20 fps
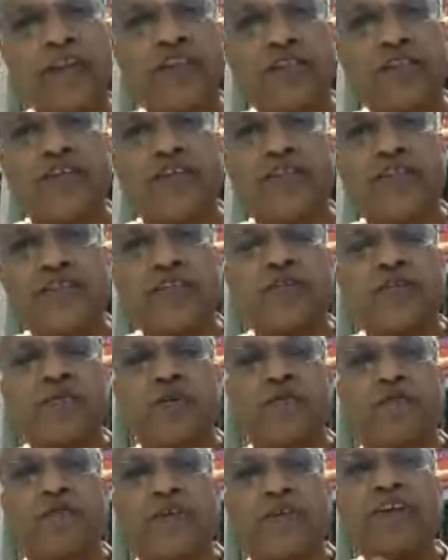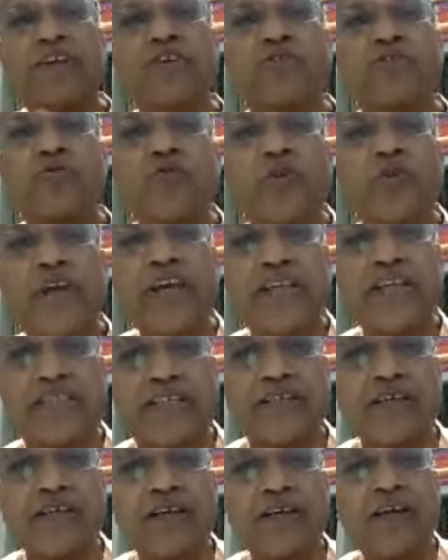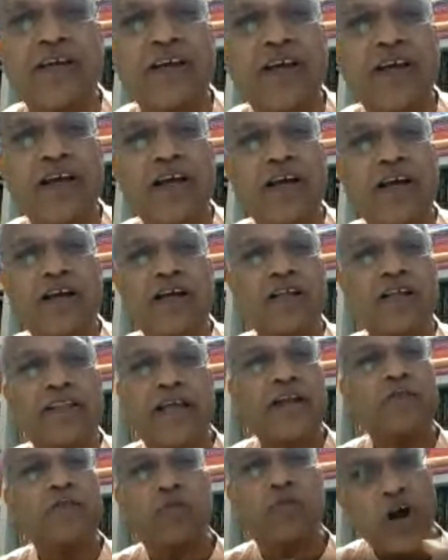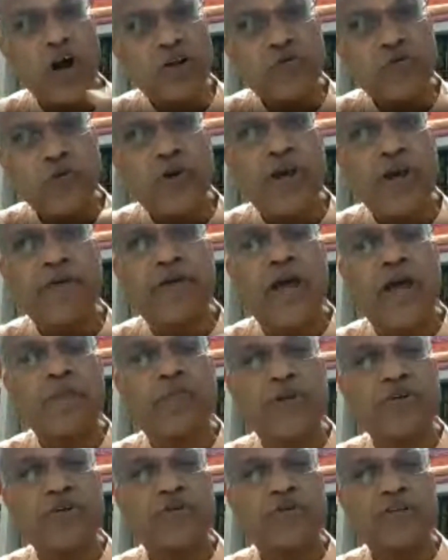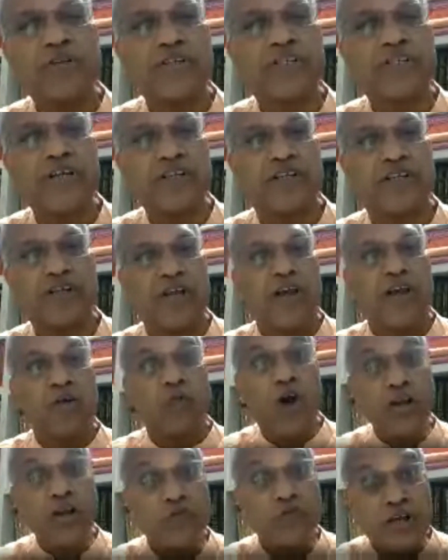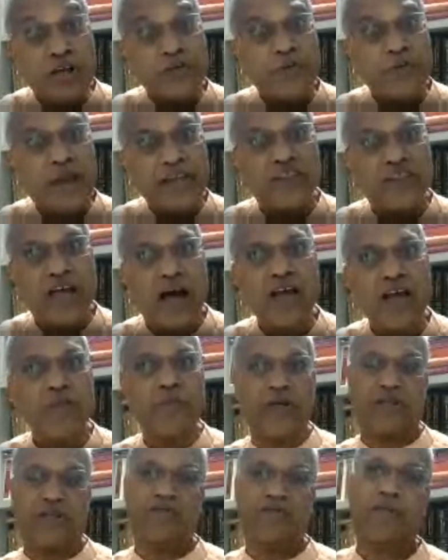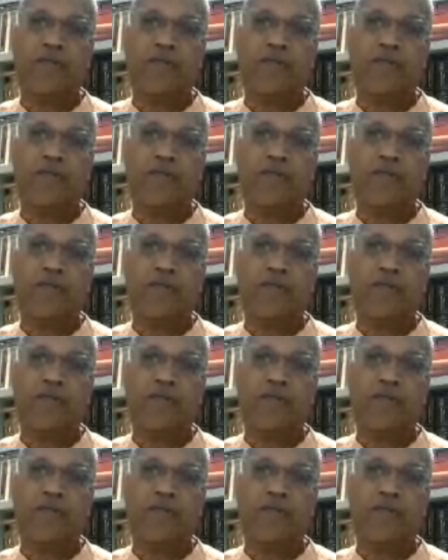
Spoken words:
the thesis within 2 days, then what would have happened to this country? What was my dharma?